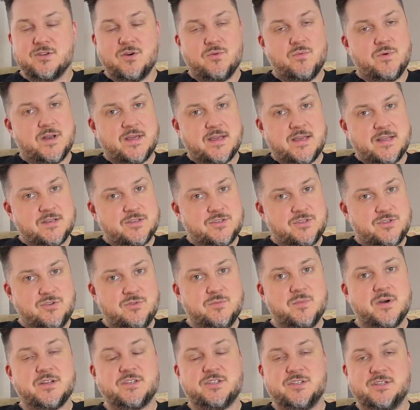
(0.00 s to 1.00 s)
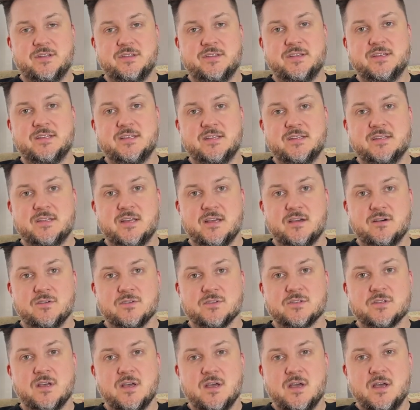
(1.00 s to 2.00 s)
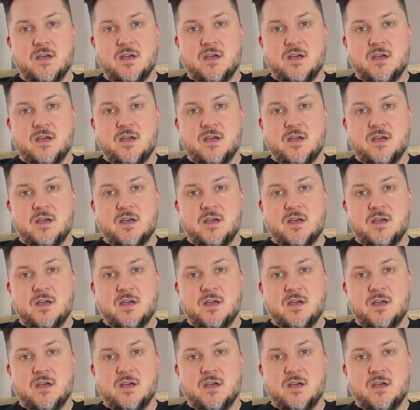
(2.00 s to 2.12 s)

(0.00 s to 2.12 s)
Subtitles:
don't want to get too much into the details,